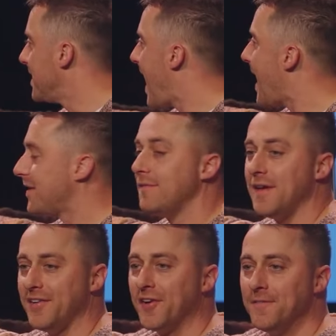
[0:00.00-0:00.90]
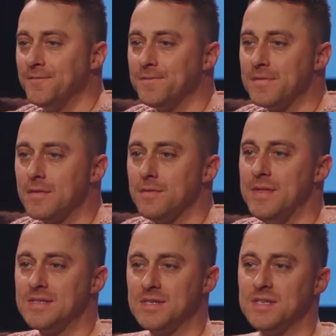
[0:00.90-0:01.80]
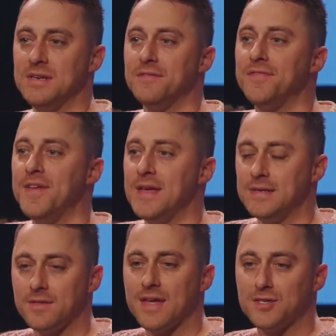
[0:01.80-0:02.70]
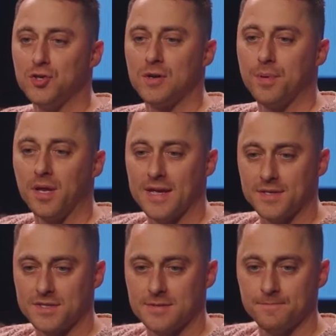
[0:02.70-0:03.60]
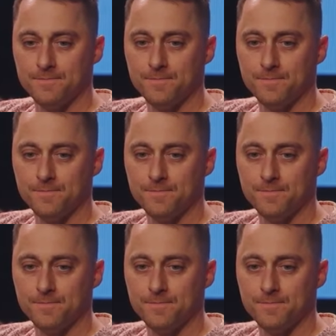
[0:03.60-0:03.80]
There's an activator. This is an event that took place.